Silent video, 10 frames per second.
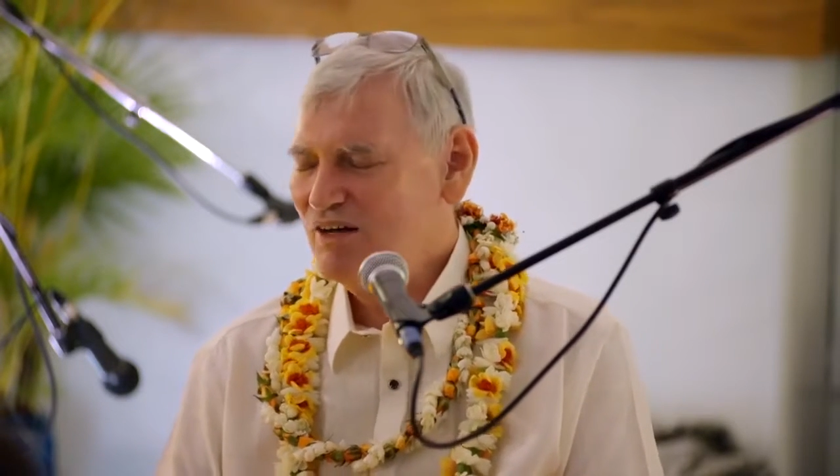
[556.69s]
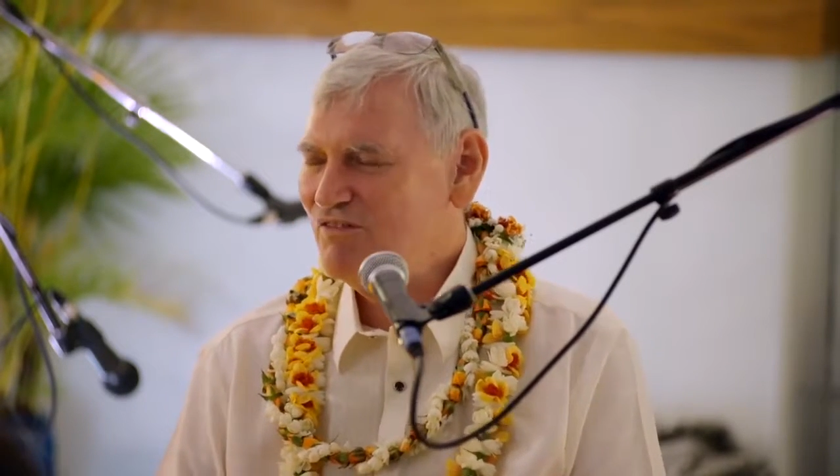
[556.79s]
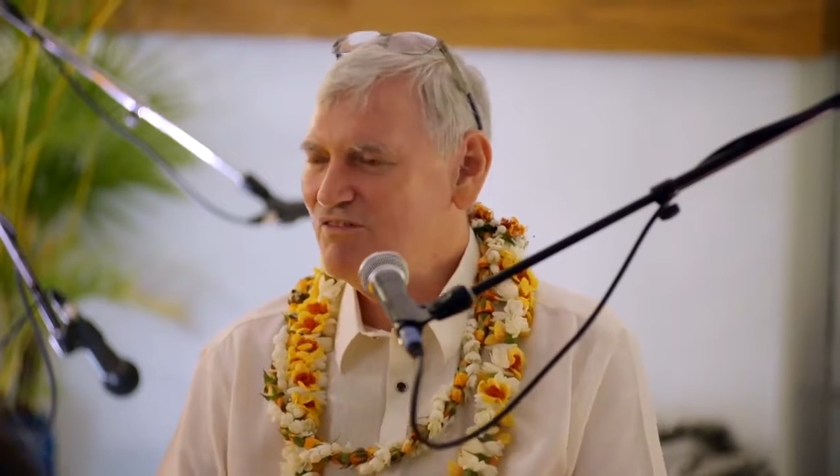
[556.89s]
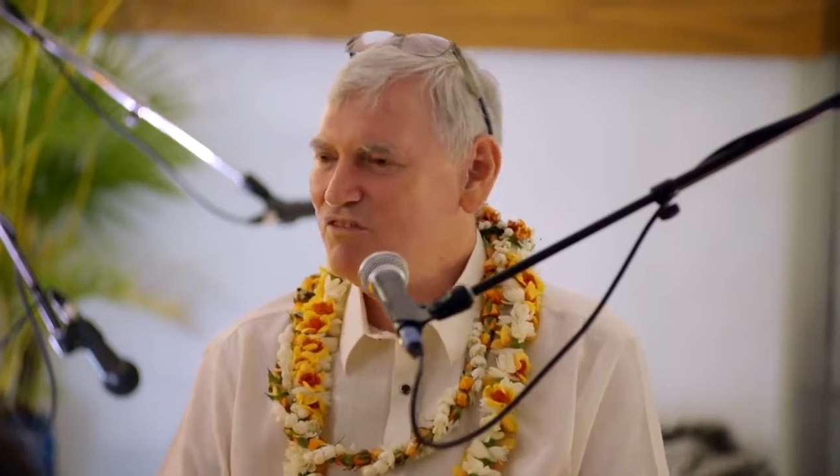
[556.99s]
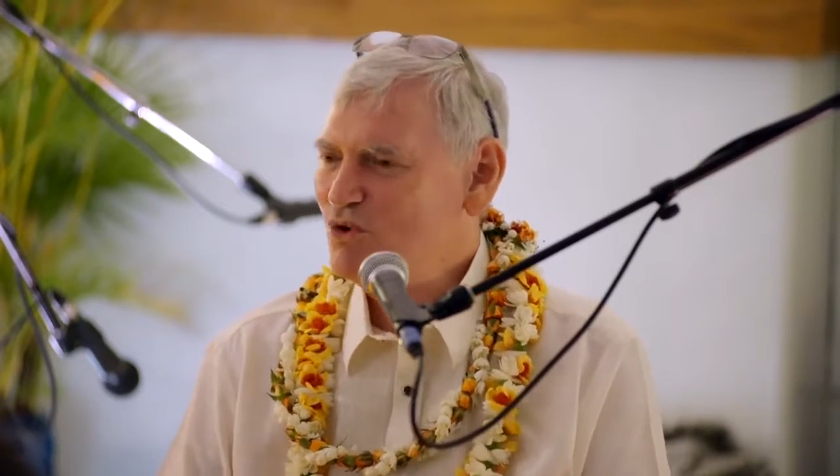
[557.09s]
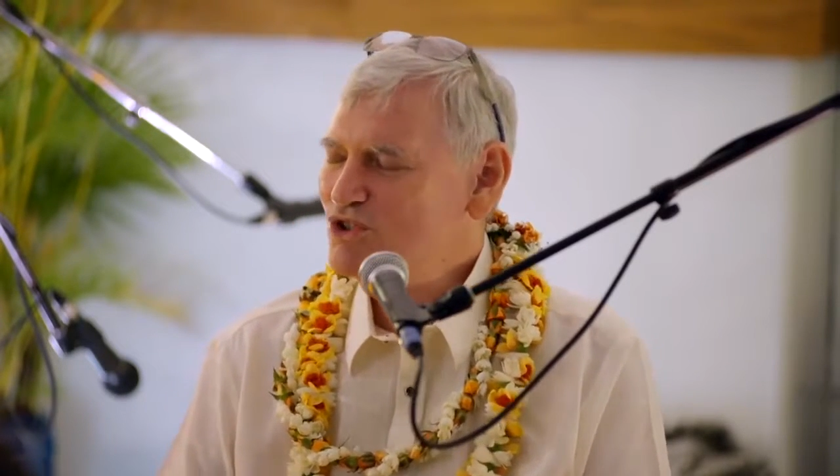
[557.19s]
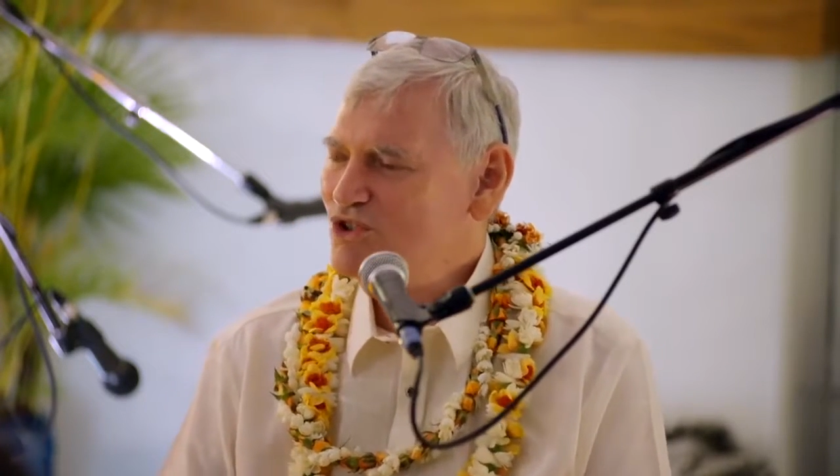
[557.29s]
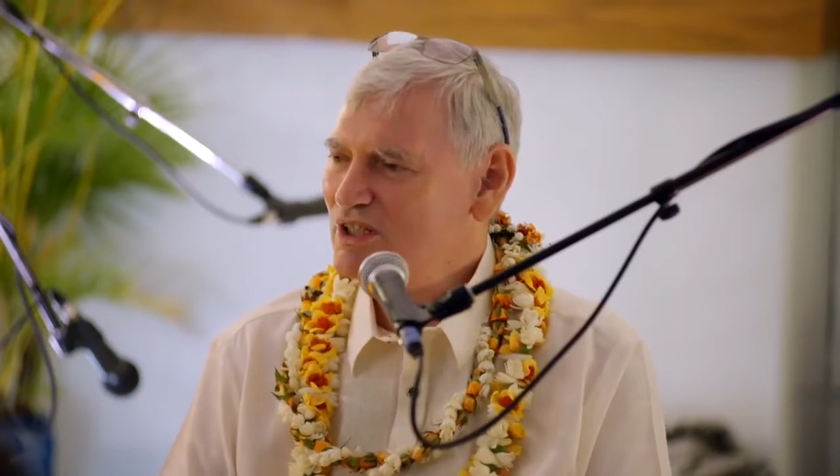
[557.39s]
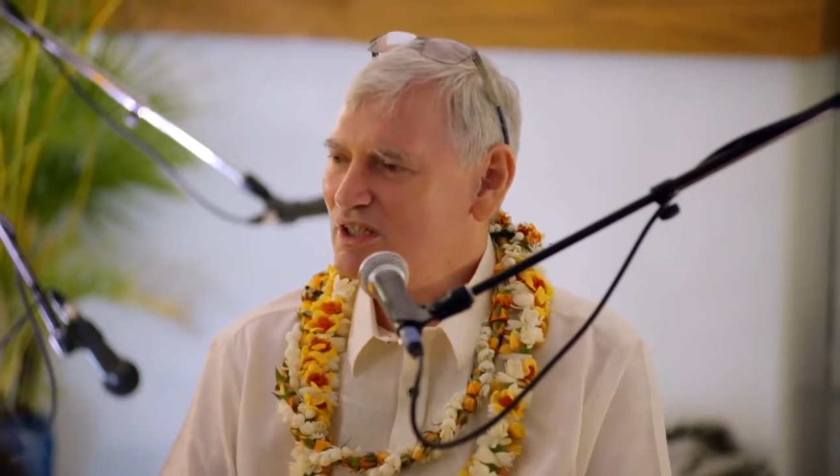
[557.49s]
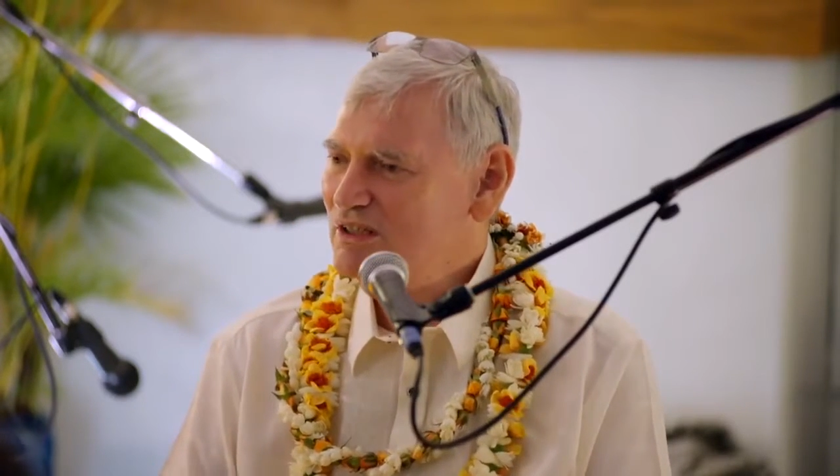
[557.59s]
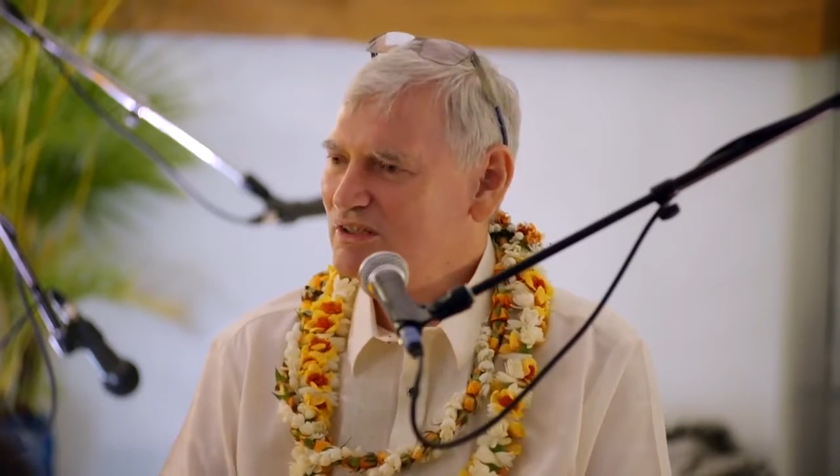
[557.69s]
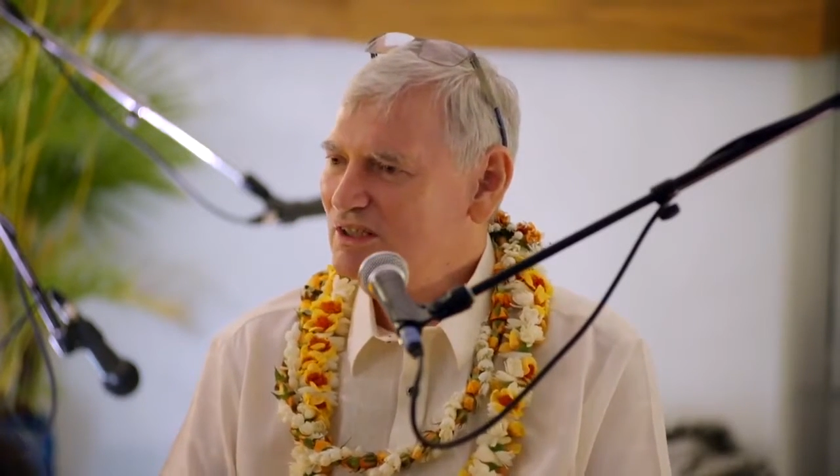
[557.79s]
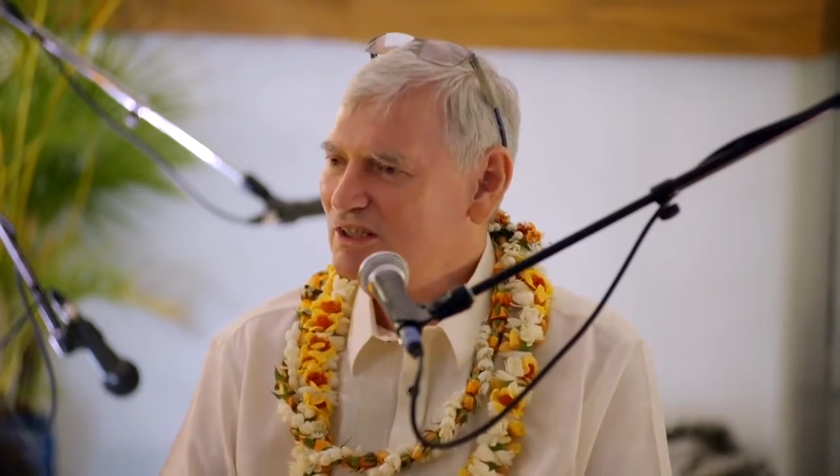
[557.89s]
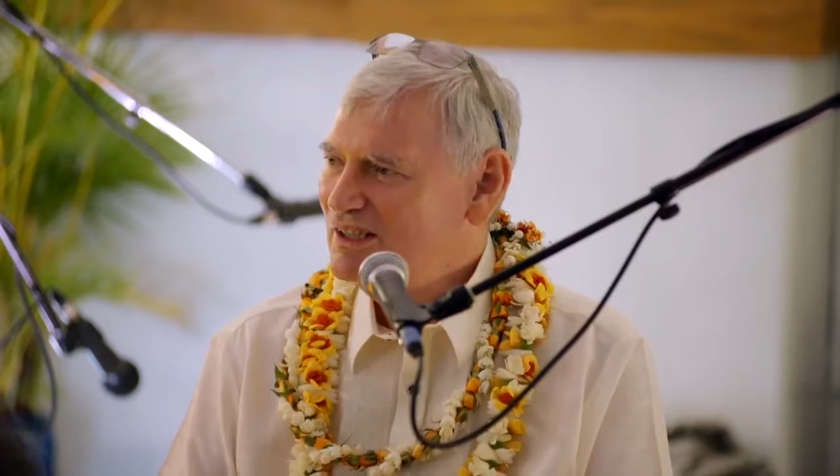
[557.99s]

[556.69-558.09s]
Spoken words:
unfortunate